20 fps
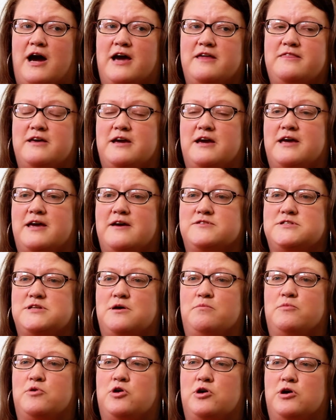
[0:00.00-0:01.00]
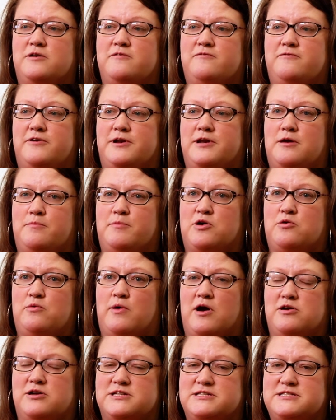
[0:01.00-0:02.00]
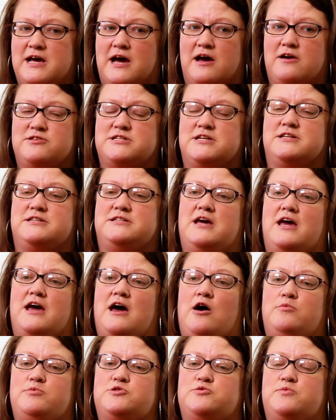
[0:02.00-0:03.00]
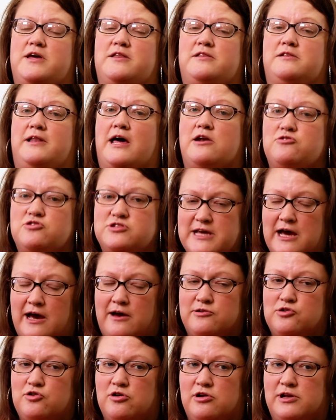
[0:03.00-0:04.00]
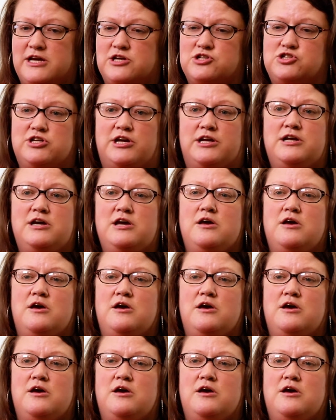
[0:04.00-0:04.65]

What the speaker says: I think it gives them good phonemic awareness sounds. It helps with letter sound correlation.